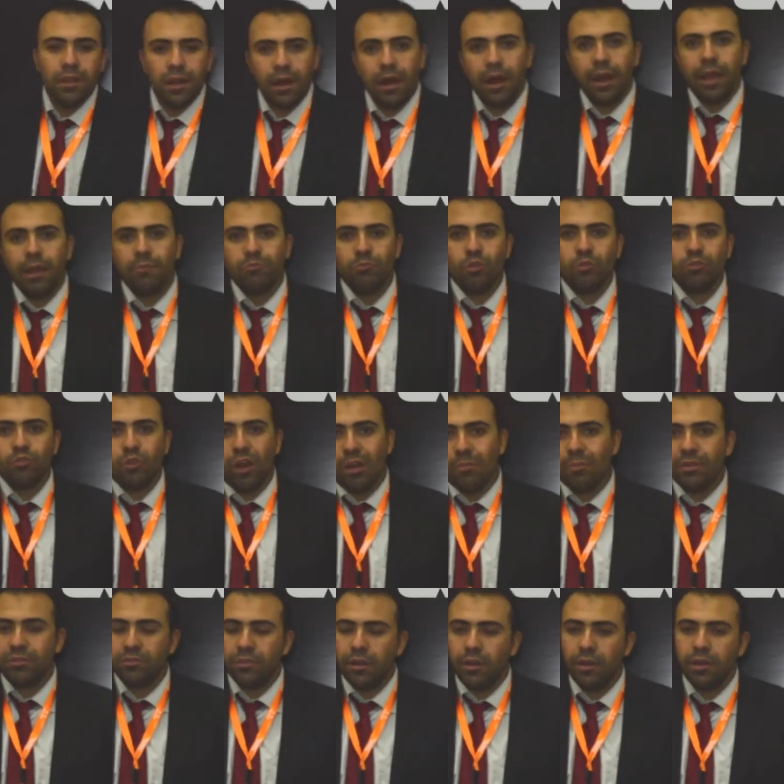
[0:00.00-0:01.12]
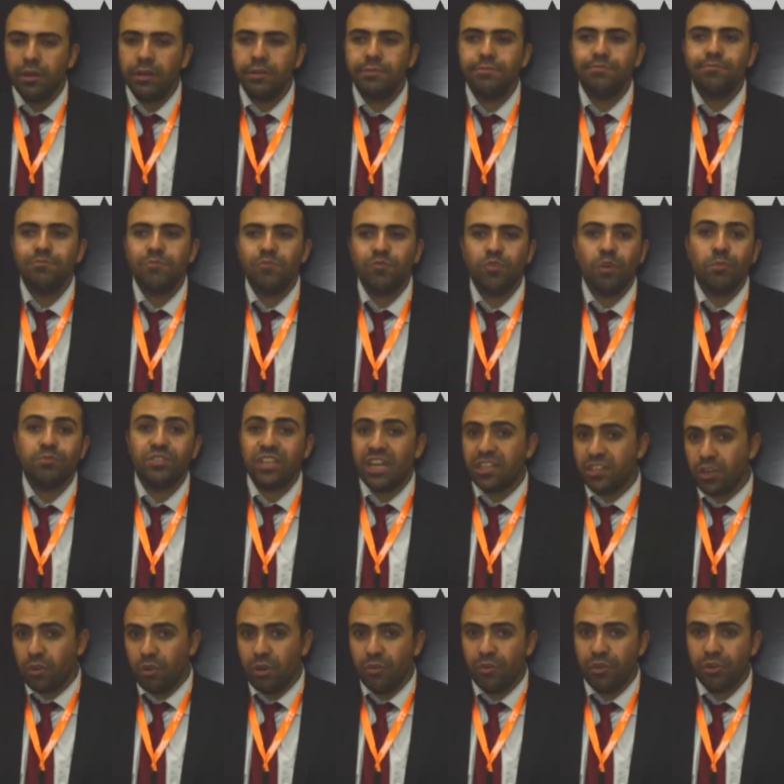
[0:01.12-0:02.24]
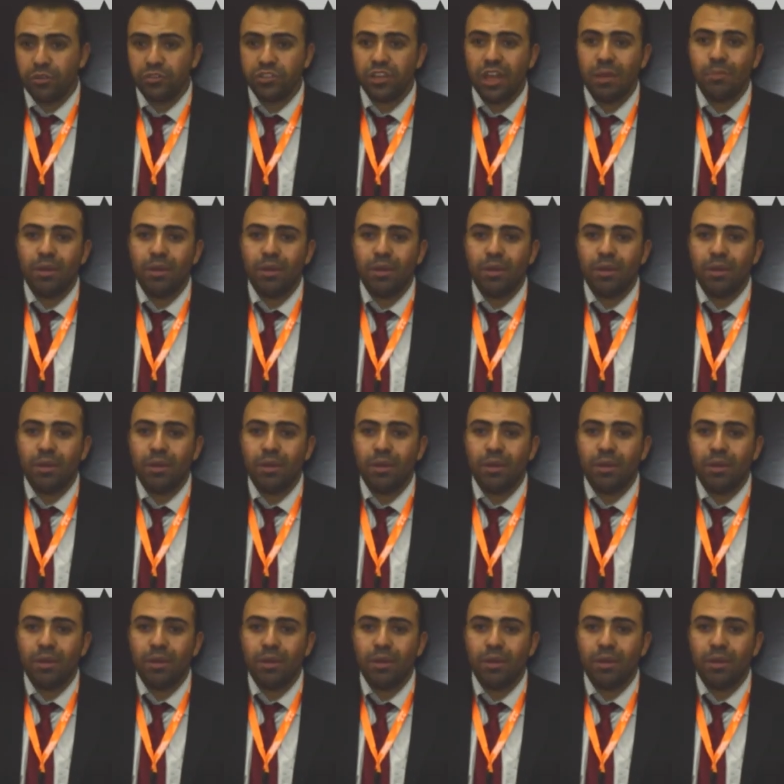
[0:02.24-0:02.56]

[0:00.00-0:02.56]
I am Dr. Ahmed Taha from Zagazig University.